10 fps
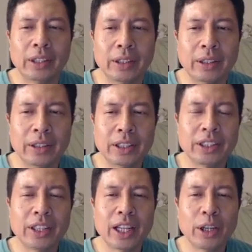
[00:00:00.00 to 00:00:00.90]
This is
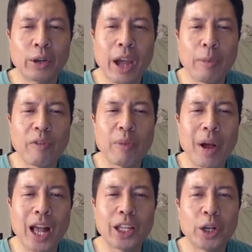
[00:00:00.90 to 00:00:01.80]
Ali Ocampo from
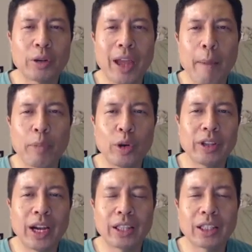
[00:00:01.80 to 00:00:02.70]

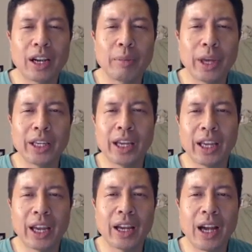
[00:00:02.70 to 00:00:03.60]
aliocampo.com,
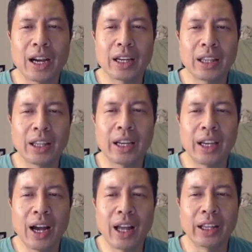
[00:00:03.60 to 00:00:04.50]
aka Alkaline
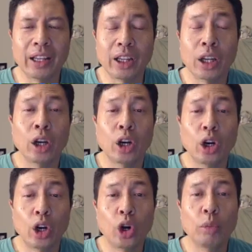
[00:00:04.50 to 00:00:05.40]
Ali.
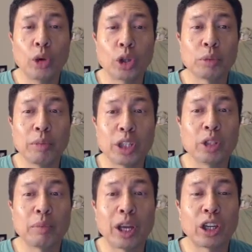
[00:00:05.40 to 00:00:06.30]
Almost missed
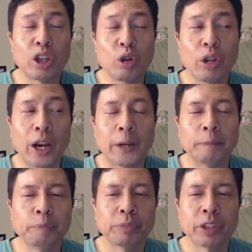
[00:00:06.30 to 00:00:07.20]
my cue there.
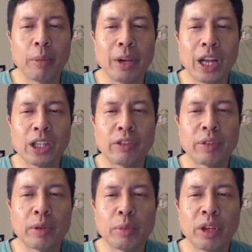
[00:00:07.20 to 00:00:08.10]
Coming at you from
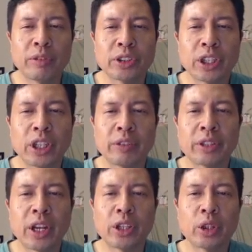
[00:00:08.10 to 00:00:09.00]
the beautiful city of
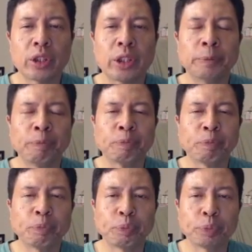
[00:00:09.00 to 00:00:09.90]
Kaneohe,
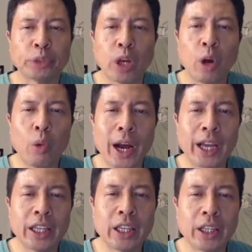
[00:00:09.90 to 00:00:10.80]

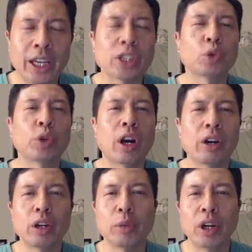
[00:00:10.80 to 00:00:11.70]
Hawaii. Yes, we are in
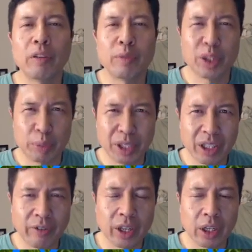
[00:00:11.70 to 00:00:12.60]
the middle of the
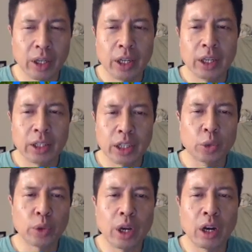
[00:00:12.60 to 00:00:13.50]
Pacific. Yes,
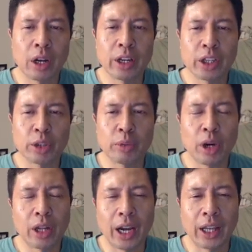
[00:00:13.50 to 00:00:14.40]
we are on a
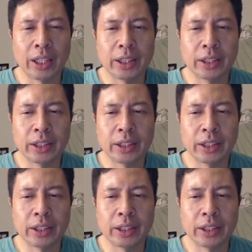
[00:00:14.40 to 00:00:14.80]
small island